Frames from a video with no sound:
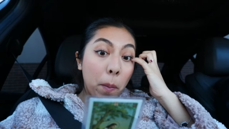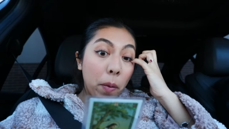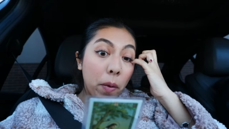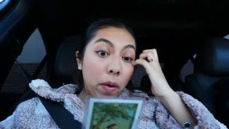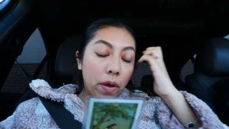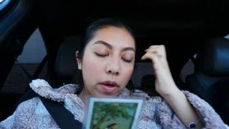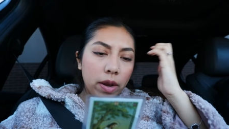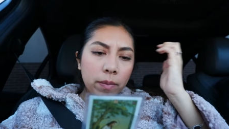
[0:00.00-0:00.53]

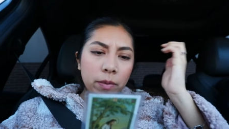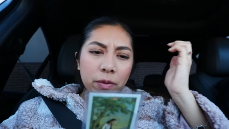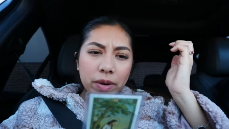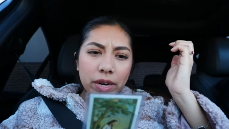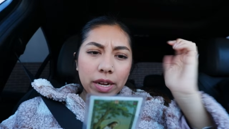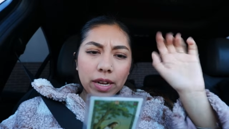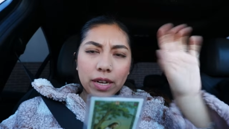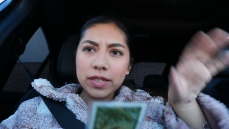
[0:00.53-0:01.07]
But let me
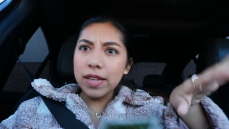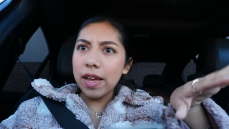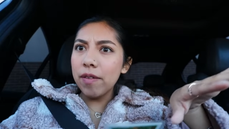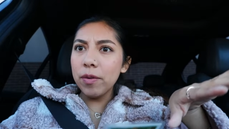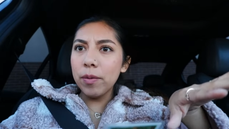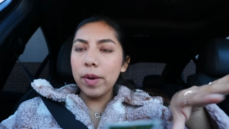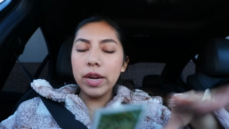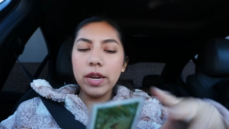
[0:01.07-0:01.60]
read it because I
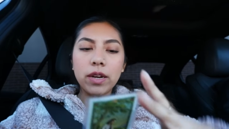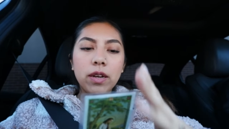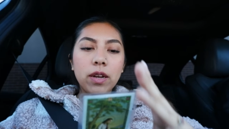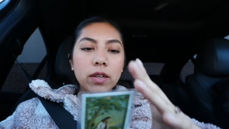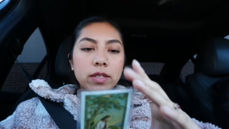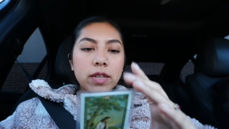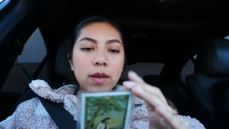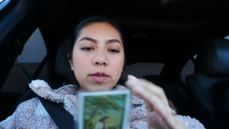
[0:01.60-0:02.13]
haven't read it in a
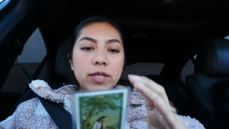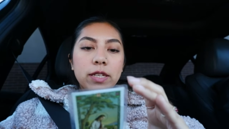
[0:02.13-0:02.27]
long time.